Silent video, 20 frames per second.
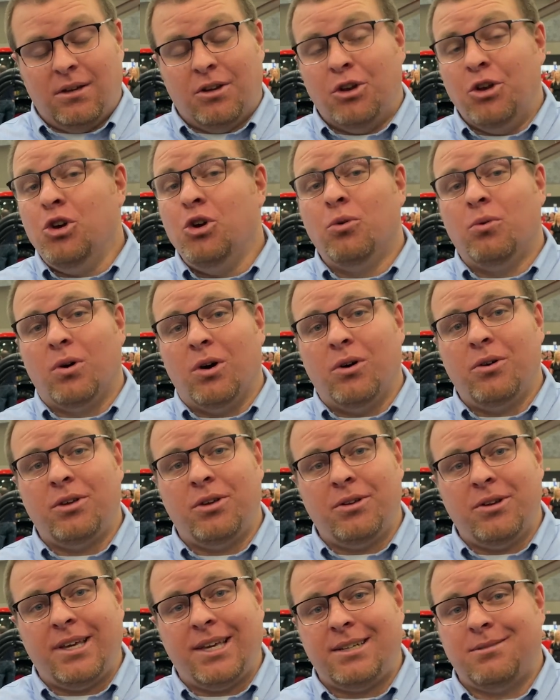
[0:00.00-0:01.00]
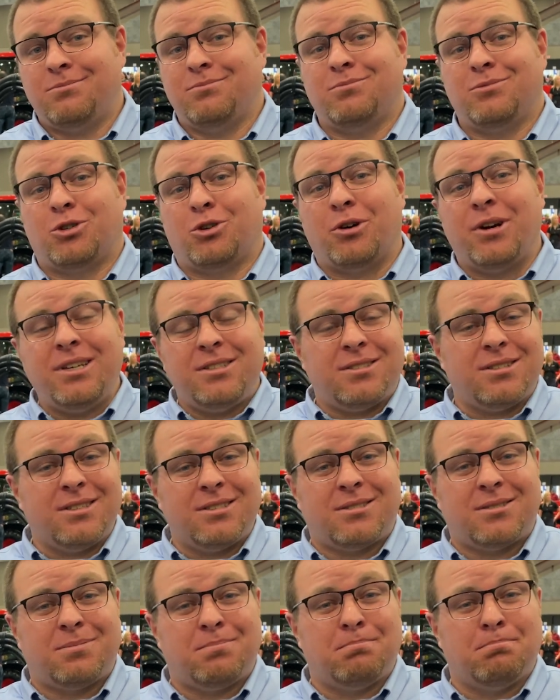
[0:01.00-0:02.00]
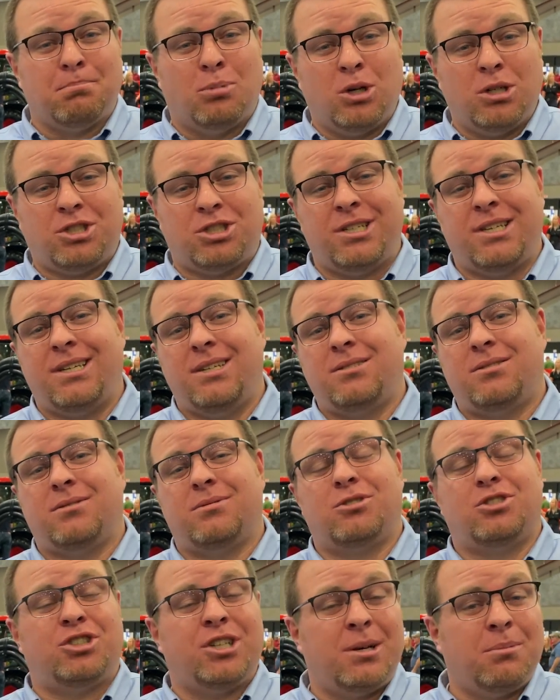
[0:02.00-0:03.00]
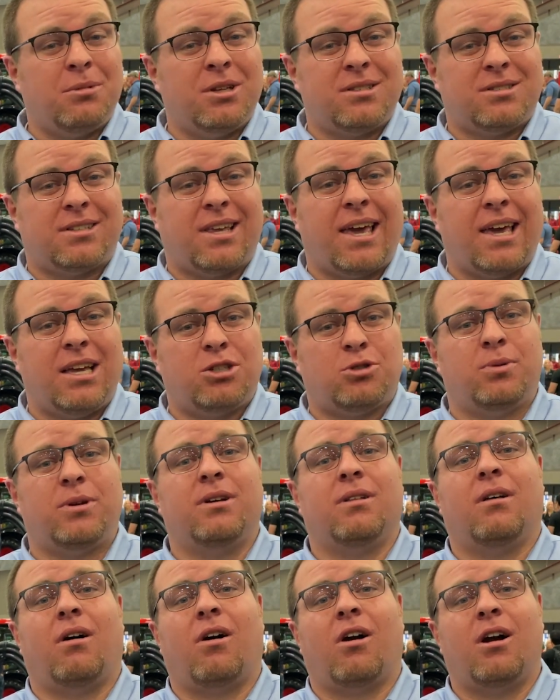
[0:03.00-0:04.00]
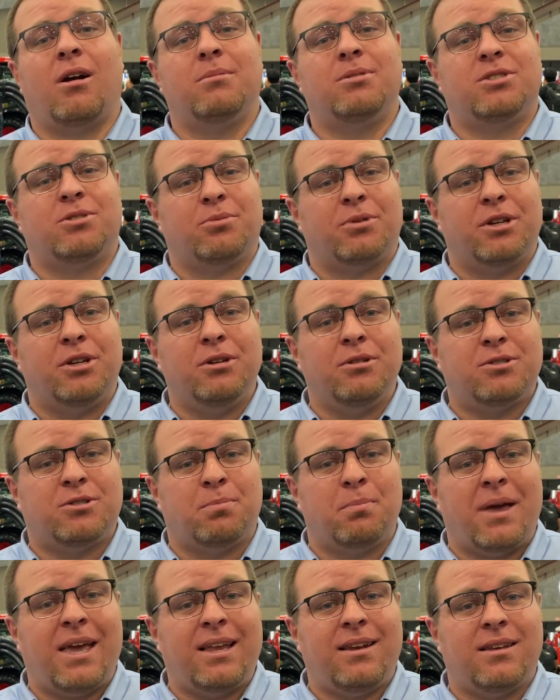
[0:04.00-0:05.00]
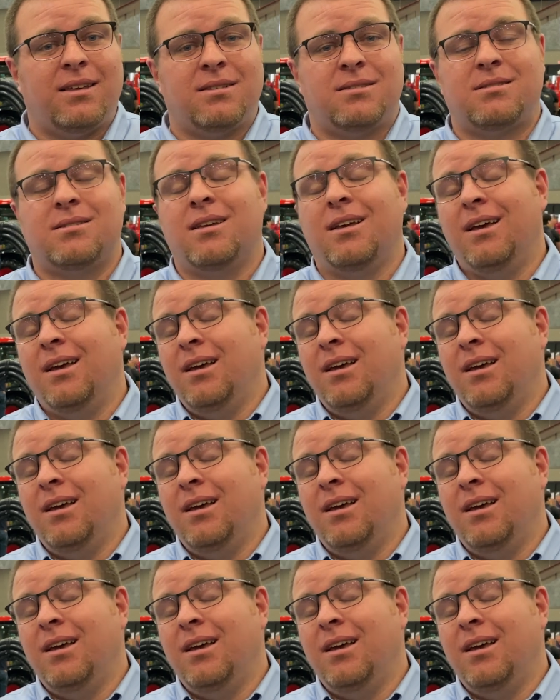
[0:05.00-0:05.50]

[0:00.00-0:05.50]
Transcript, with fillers: New row unit, greaseless bushings, shimless gauge wheel arms to reduce maintenance,